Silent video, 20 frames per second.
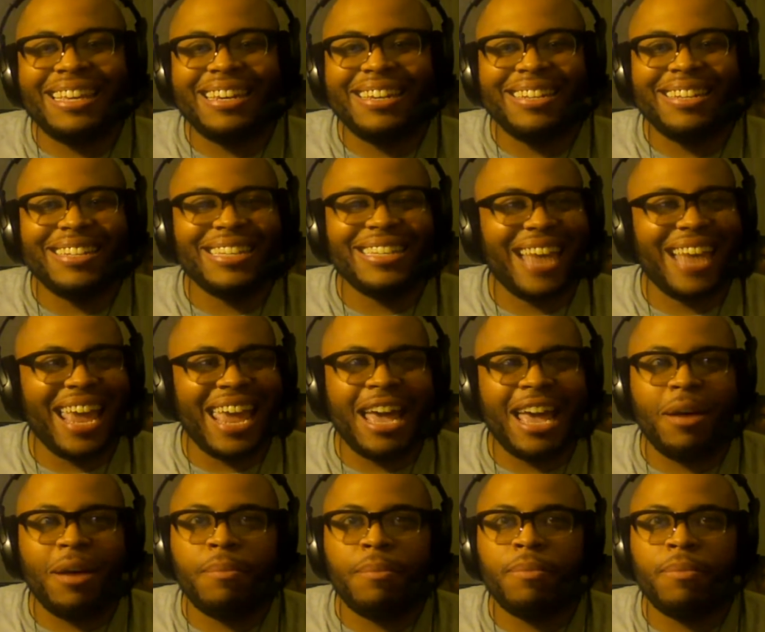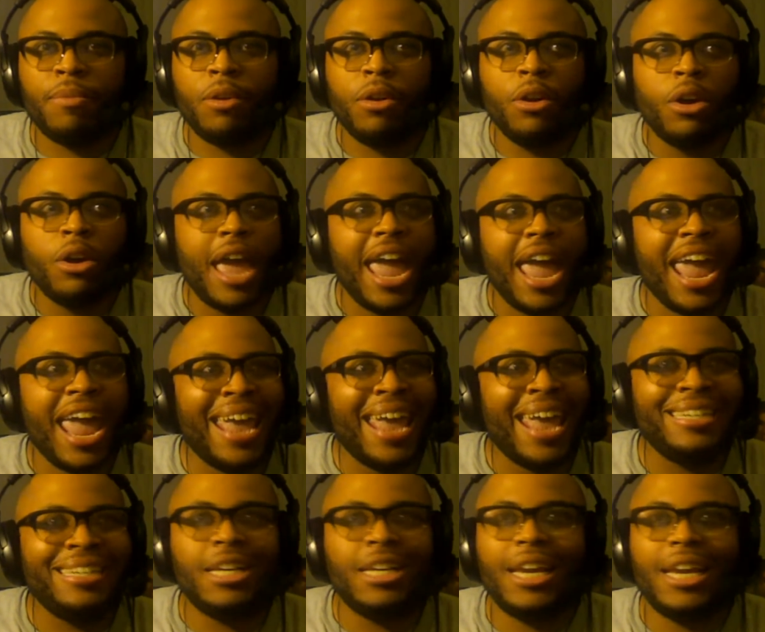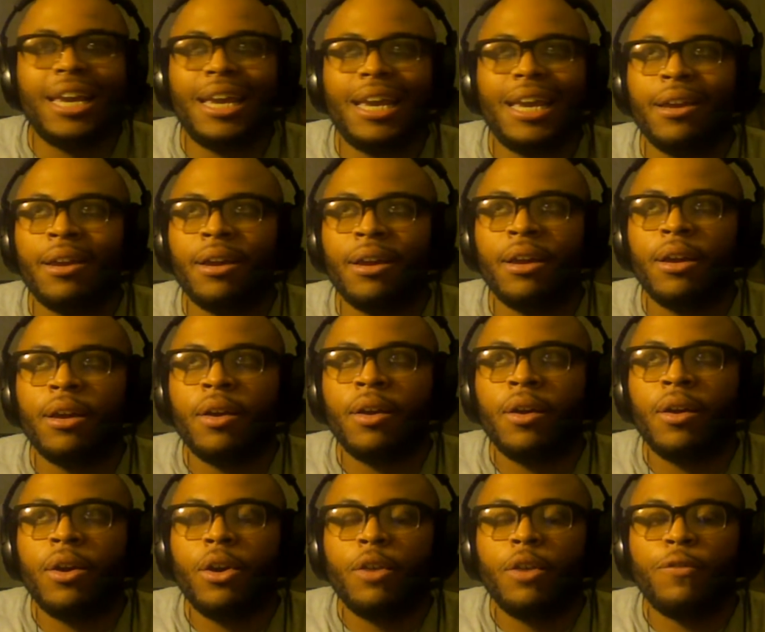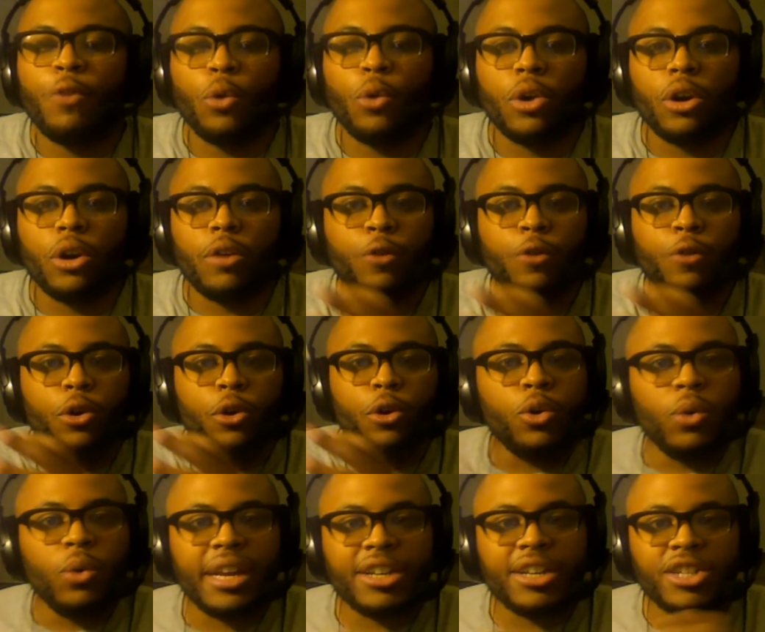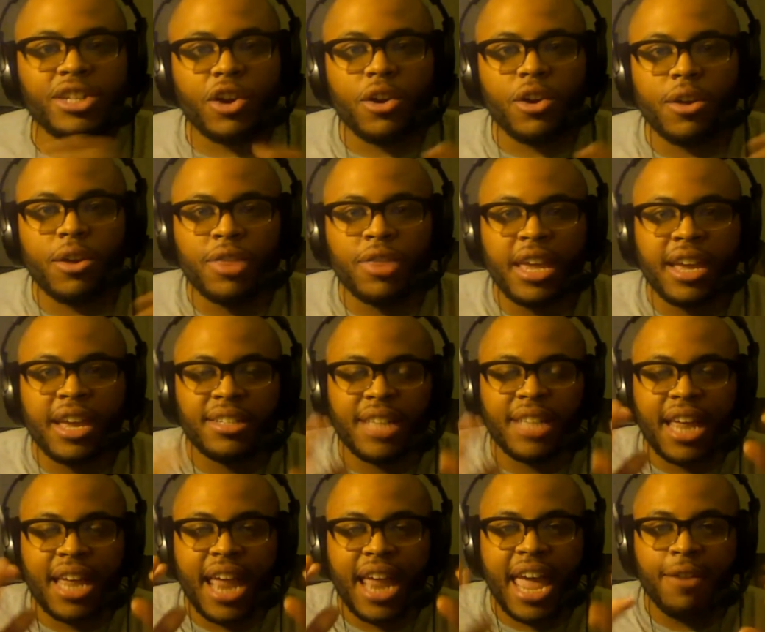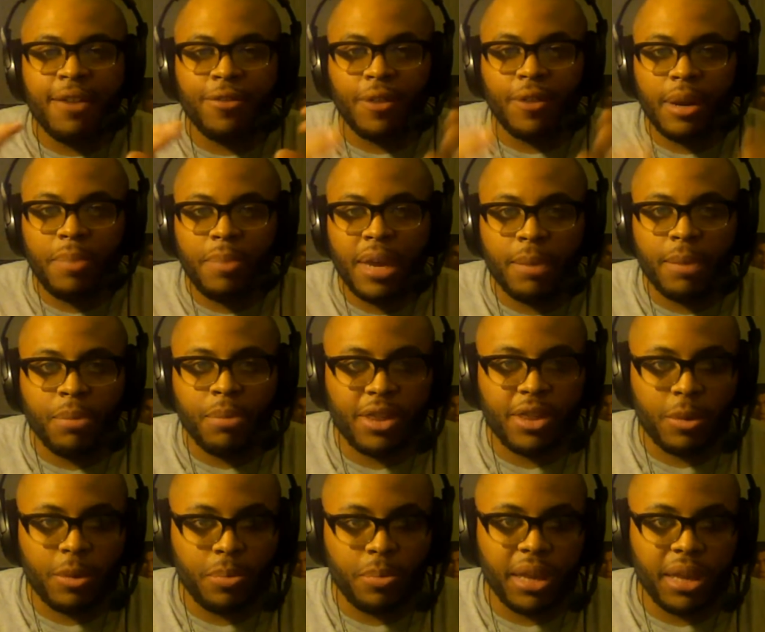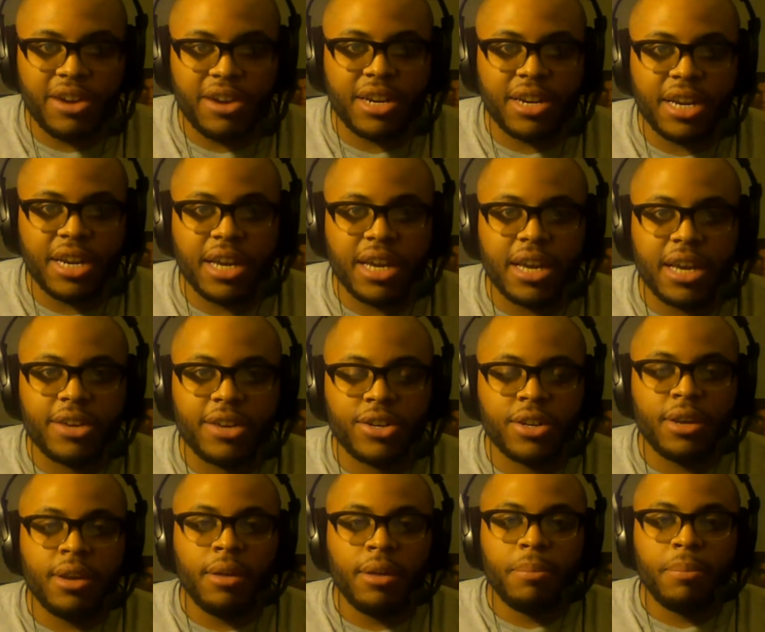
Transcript: Sam, Angie for doing certain things that every Big Brother player does.